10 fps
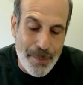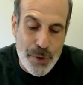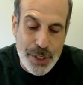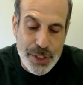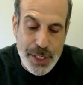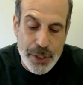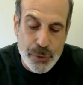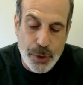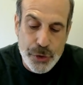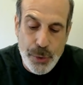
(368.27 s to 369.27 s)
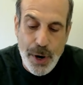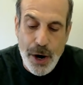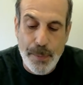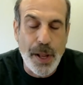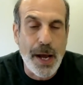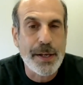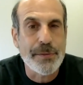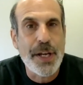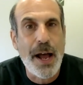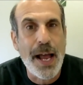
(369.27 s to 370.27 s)
you can schedule a 2-hour block
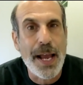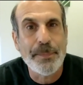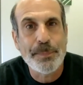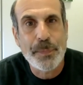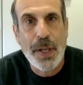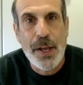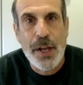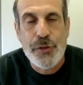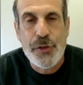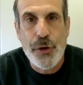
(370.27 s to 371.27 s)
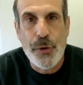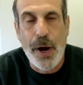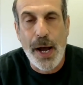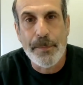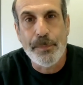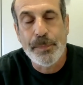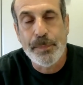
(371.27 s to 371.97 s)
of time to